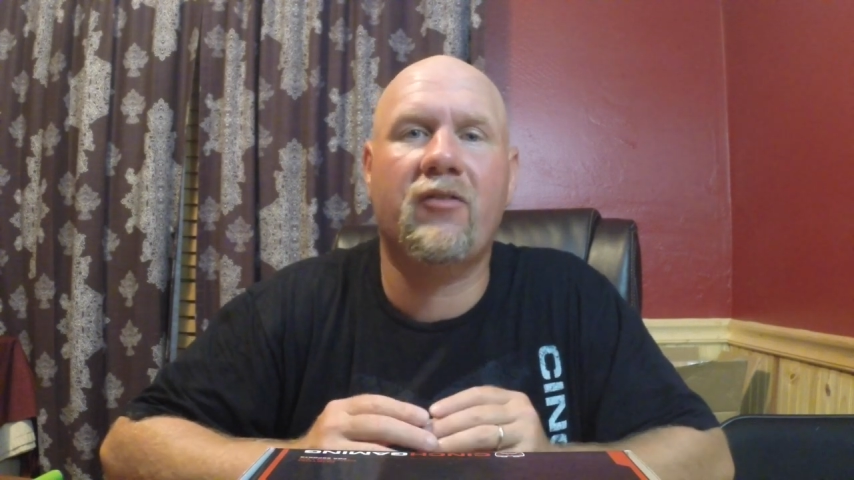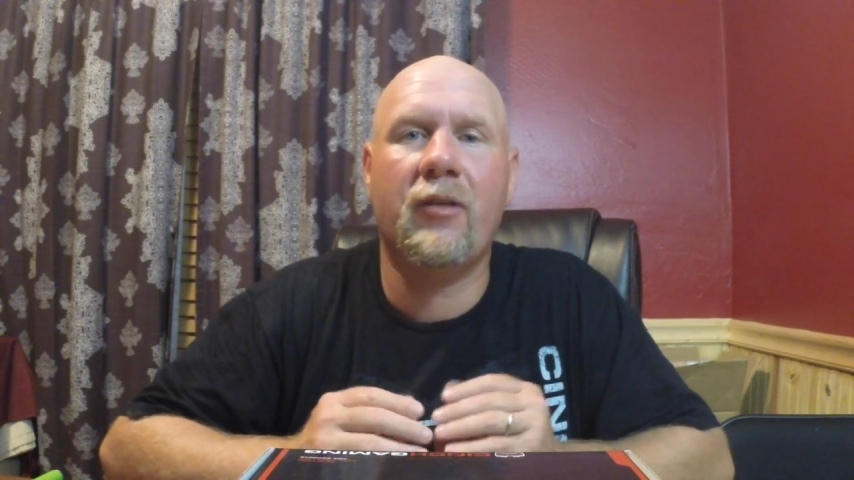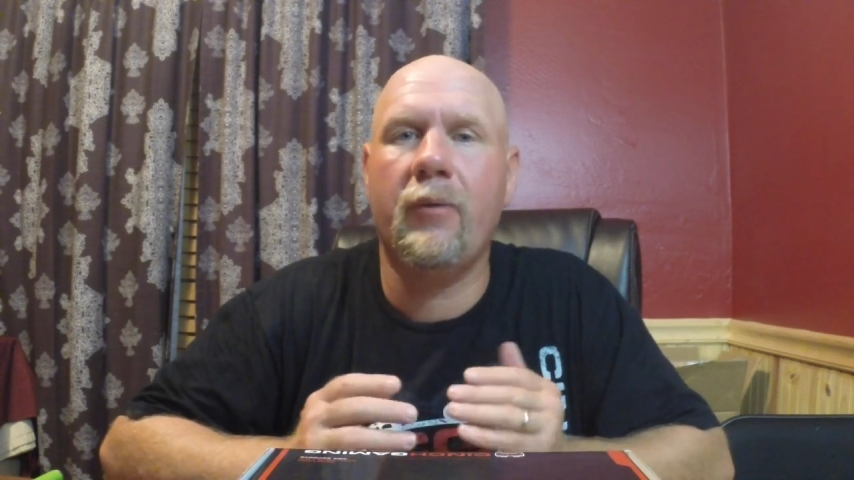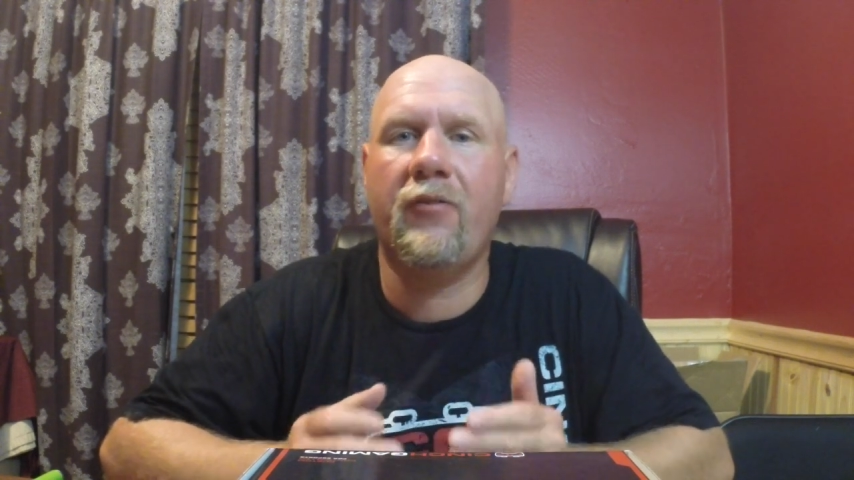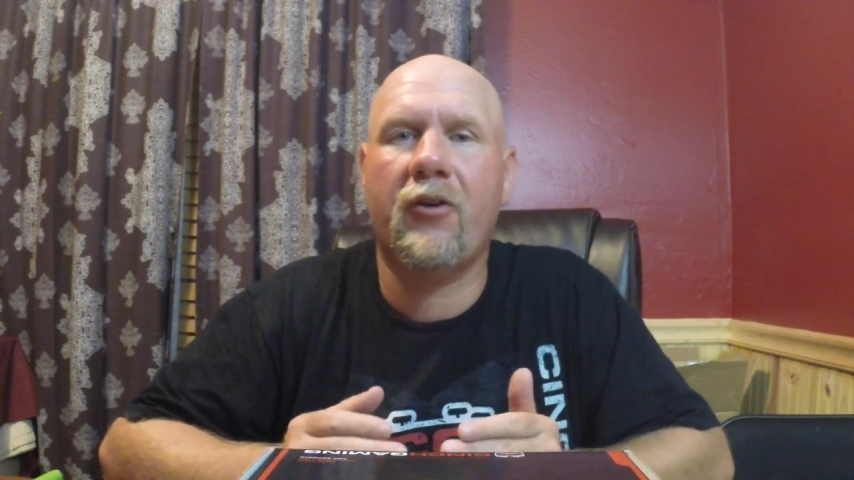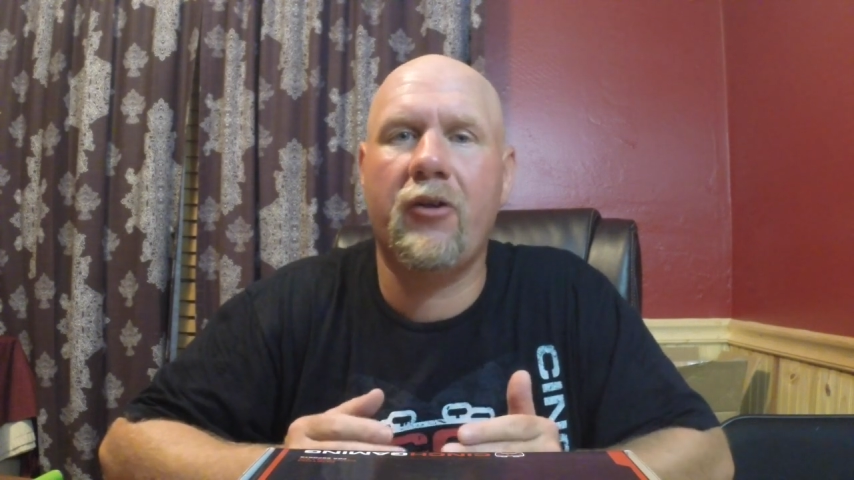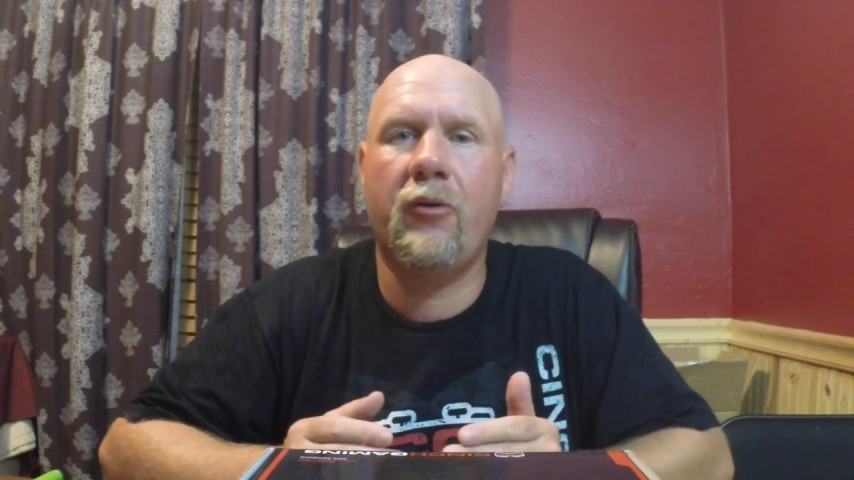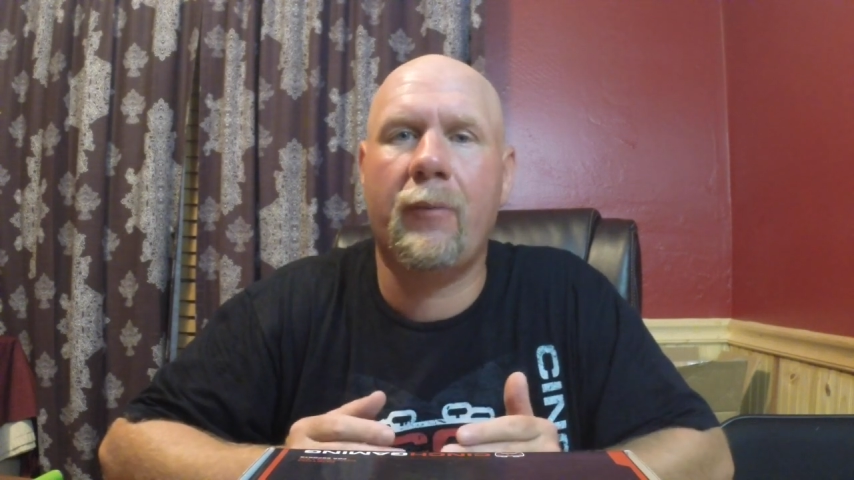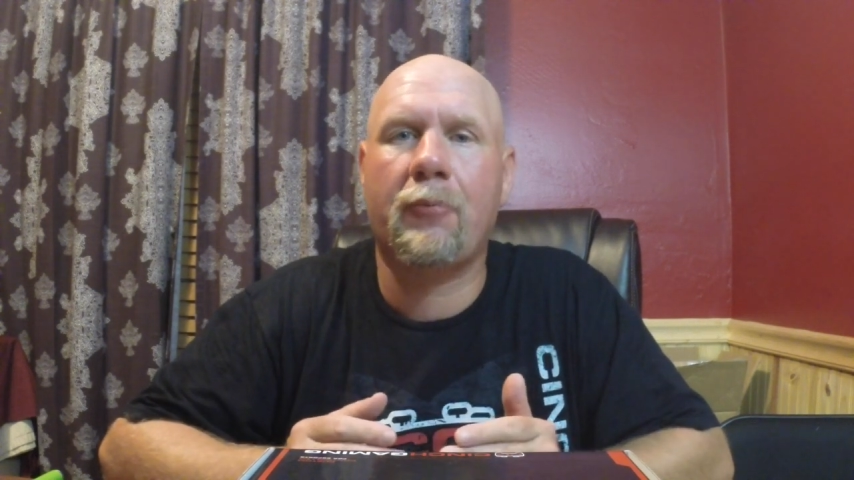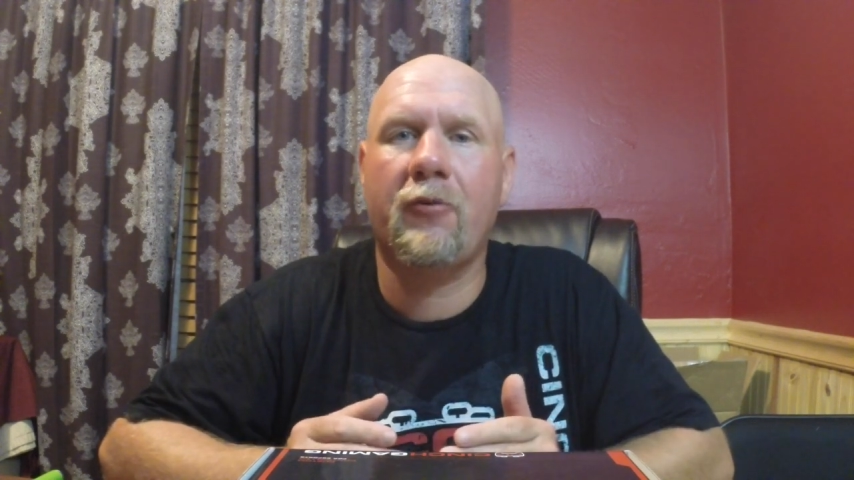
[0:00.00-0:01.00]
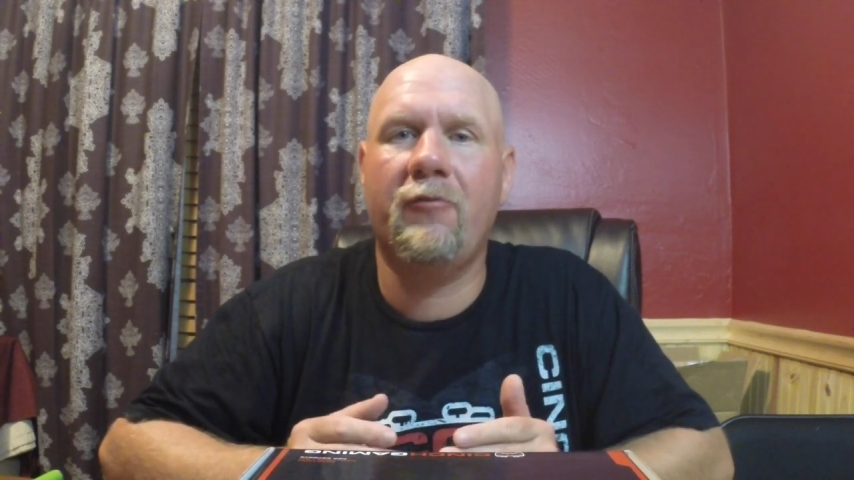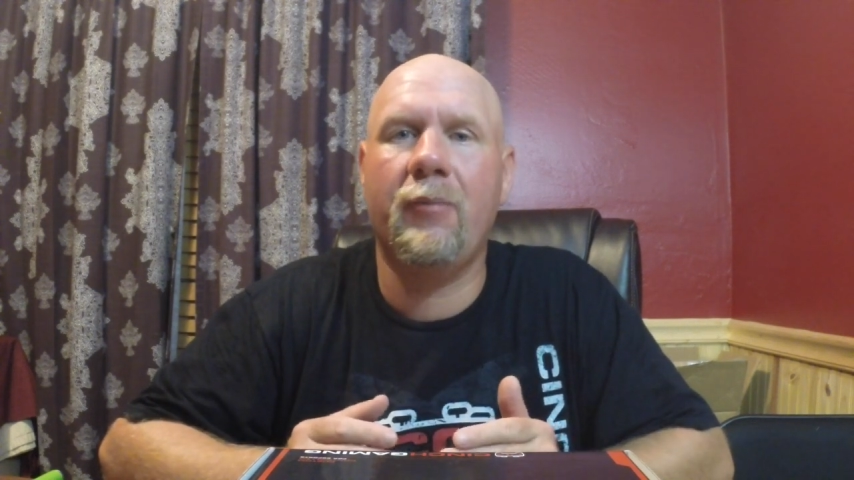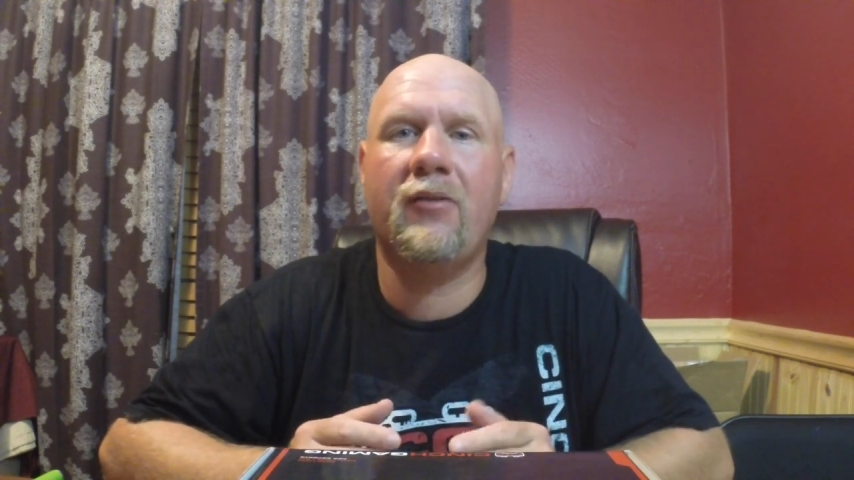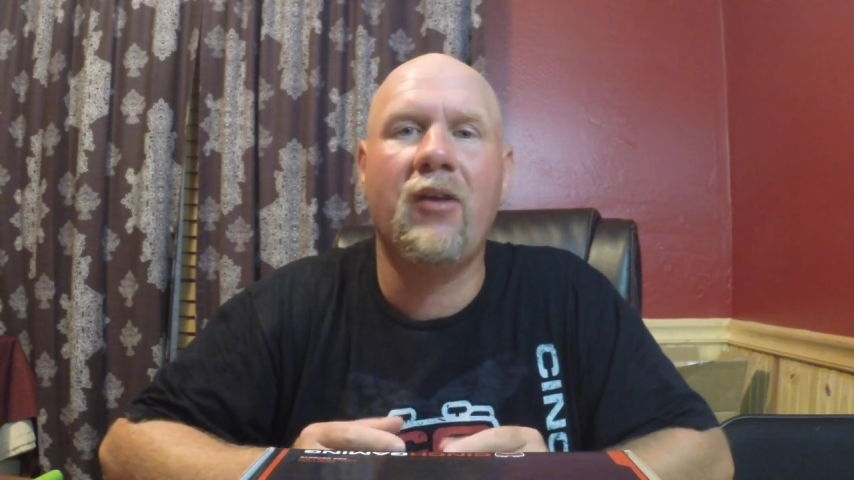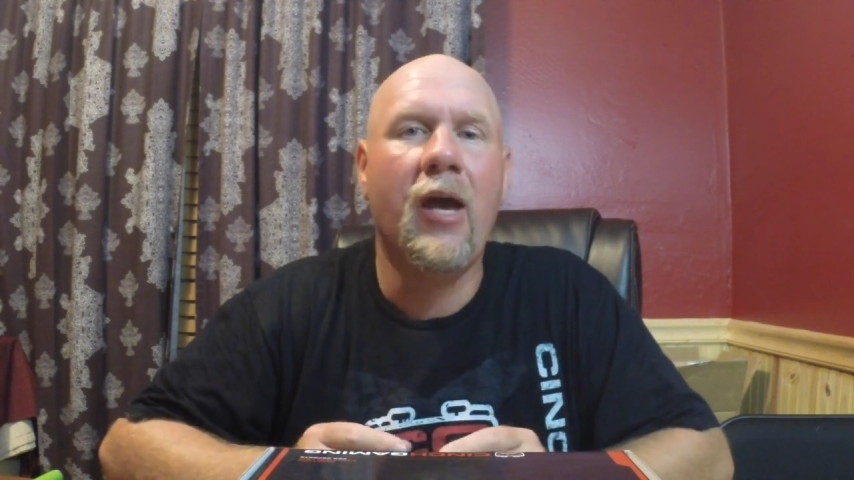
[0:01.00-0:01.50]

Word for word: some of their new improvements